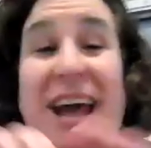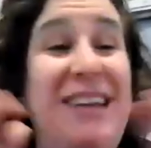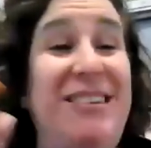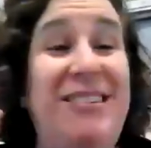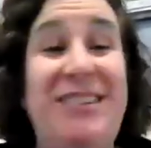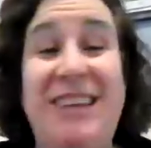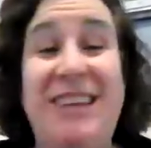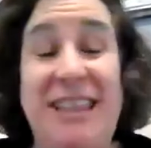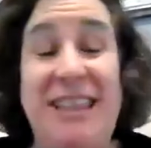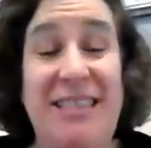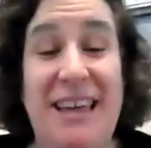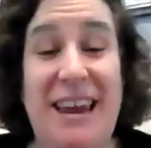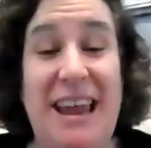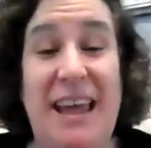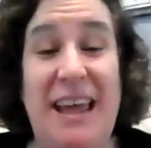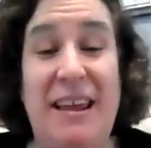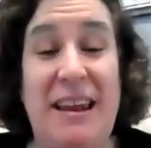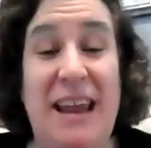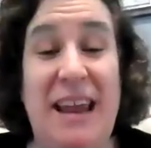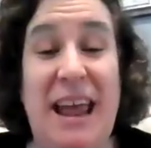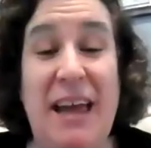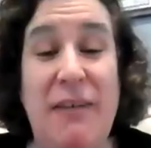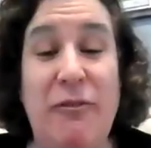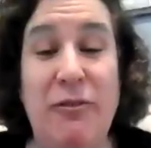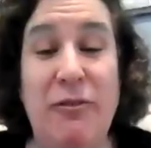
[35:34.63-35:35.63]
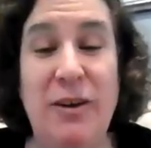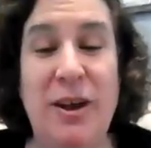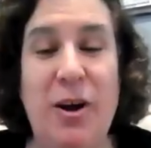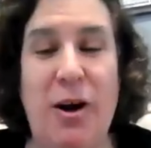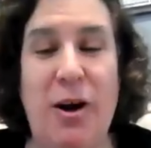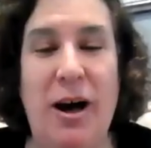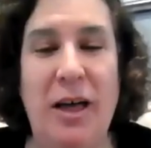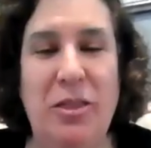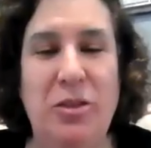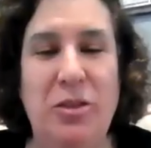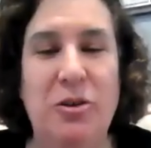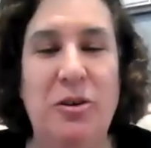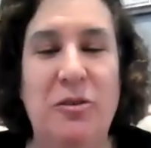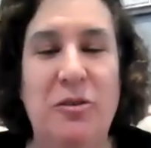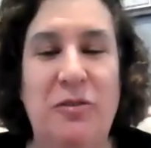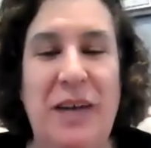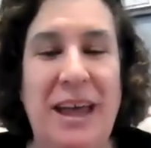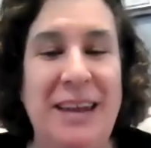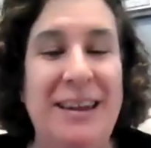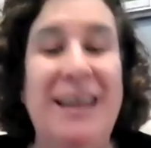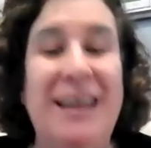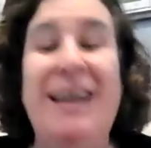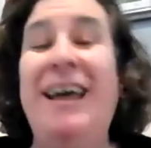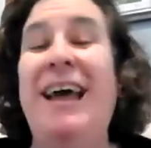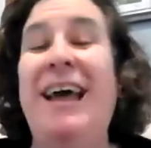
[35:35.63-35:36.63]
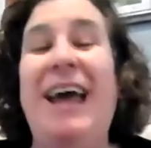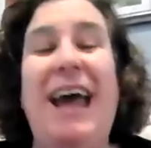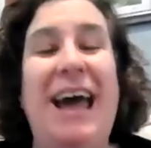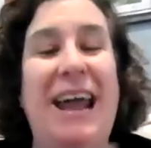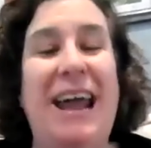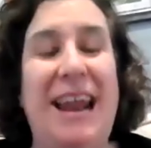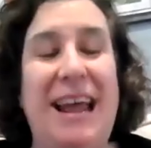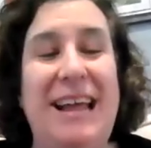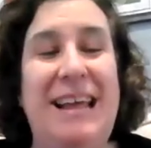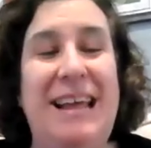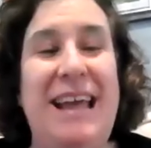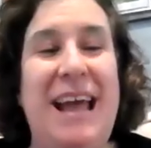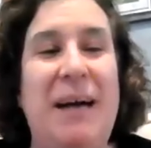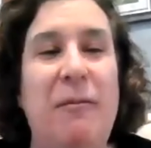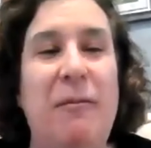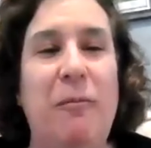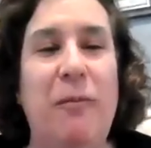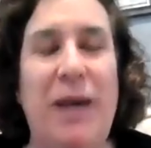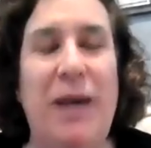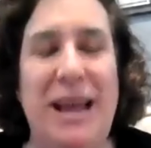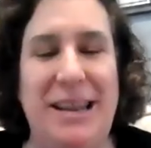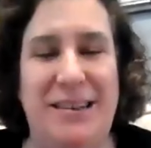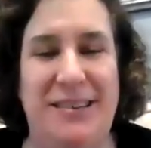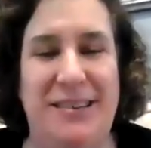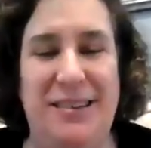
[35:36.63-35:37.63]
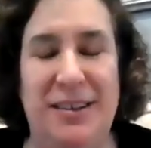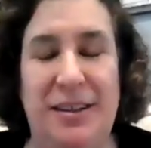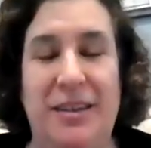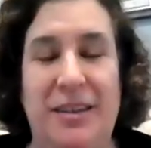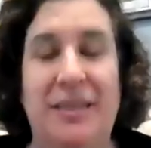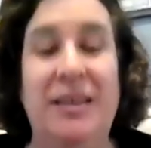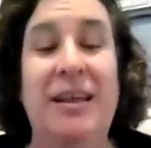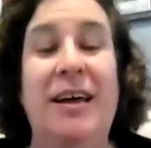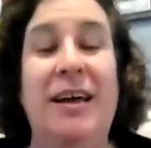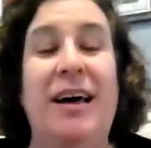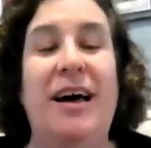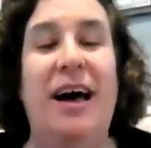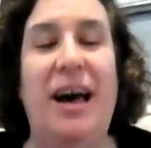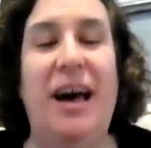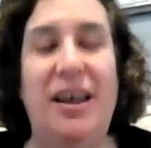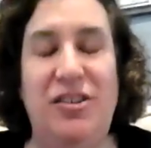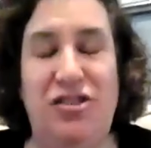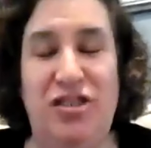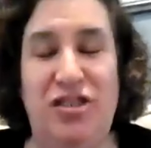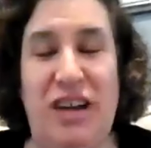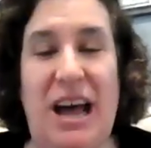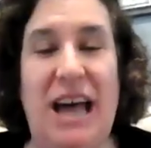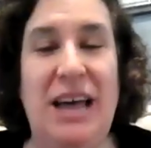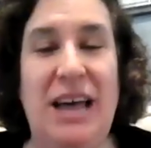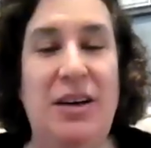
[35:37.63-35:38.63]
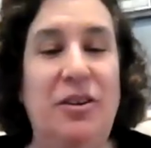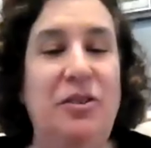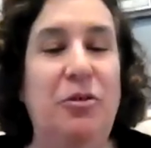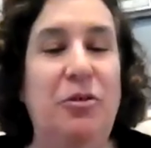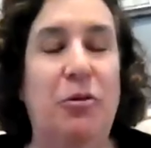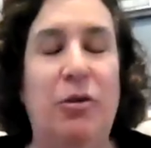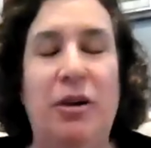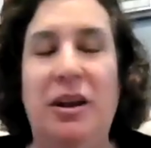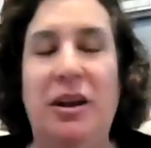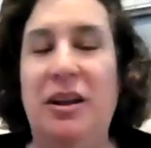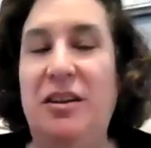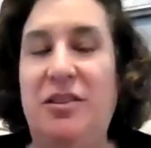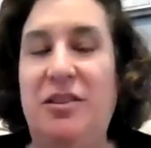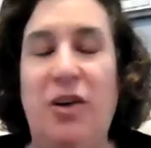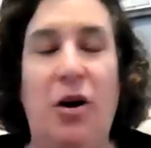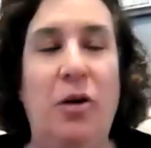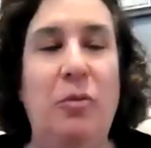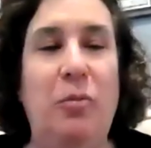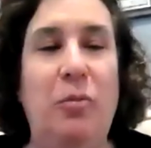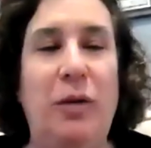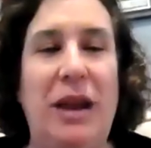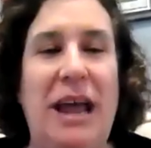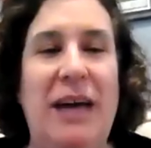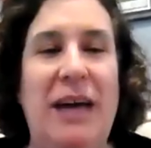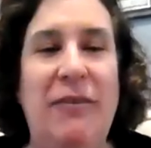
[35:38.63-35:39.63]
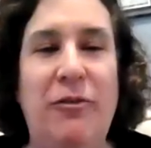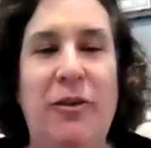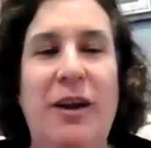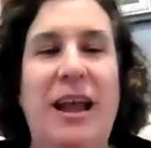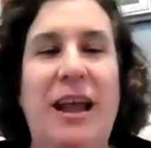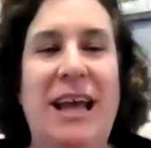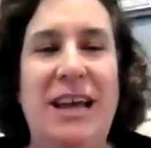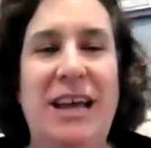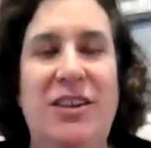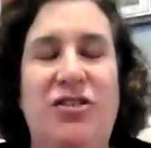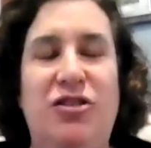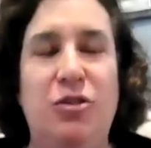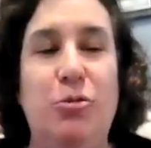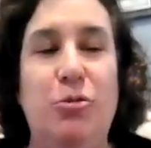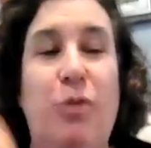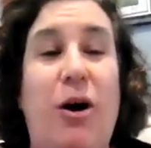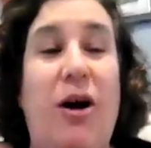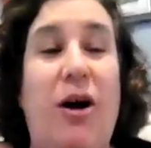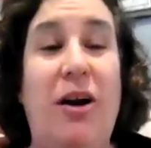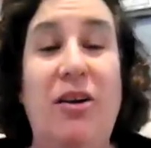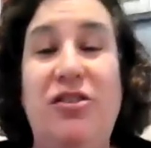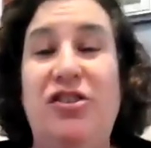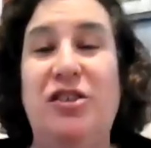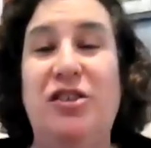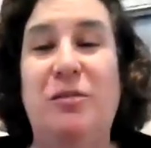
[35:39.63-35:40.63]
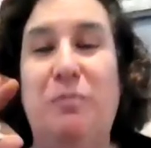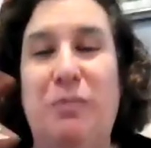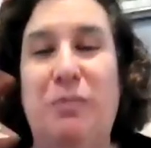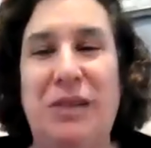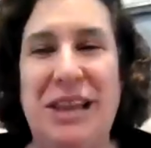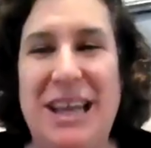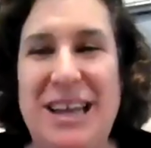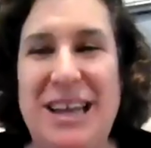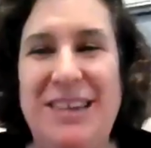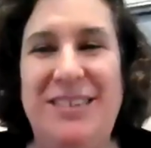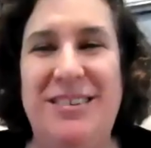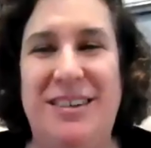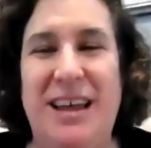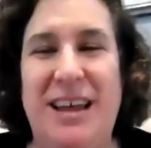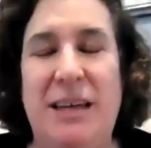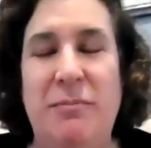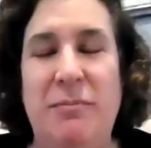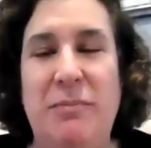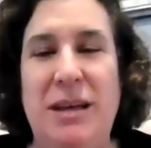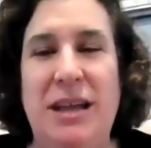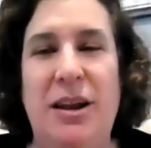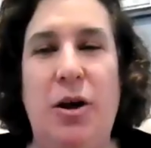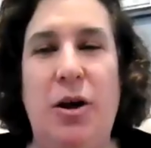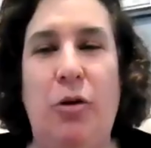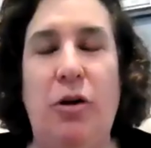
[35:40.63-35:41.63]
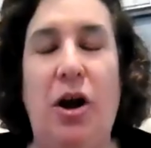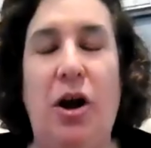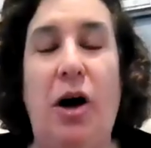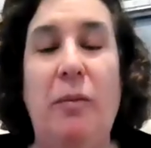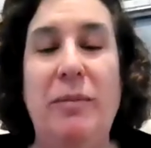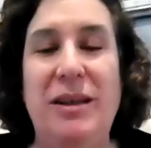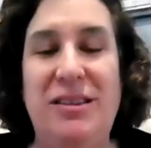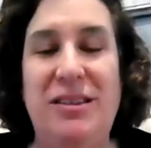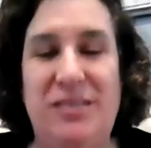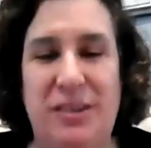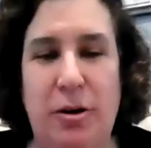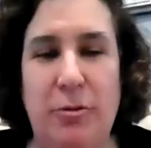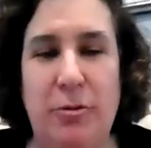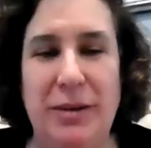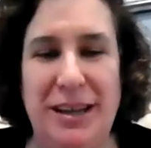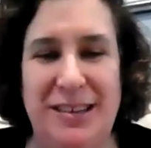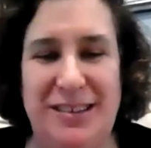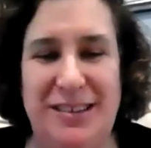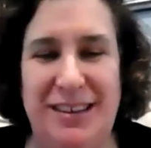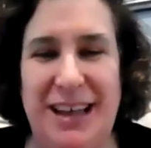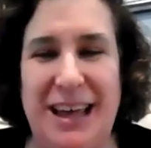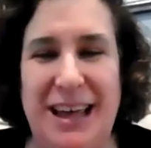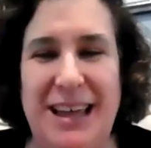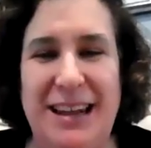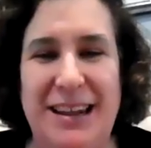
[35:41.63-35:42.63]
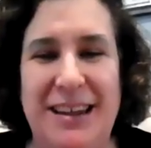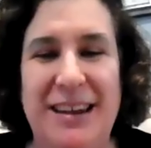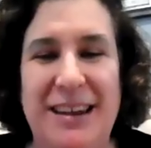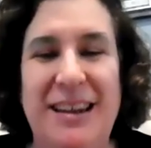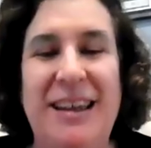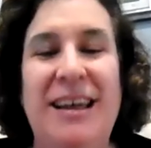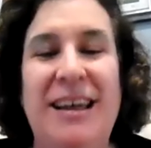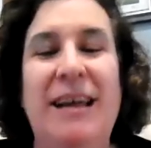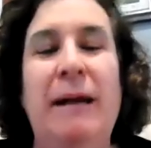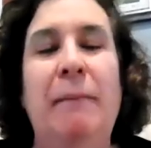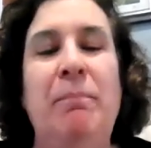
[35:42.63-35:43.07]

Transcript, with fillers: I say that at every author event, and I can't wait till a child or an adult, whatever age you are, just please send me a note. I'll be so excited.